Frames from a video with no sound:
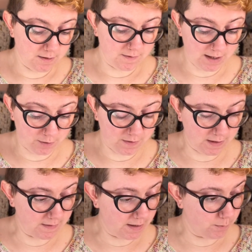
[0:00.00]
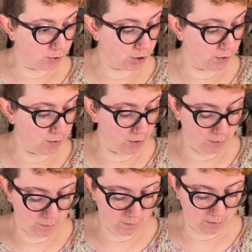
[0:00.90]
Final thing that I will show
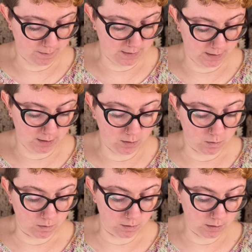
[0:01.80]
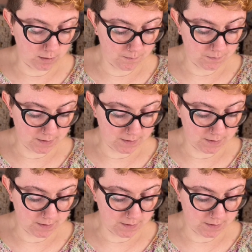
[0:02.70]
you from my haul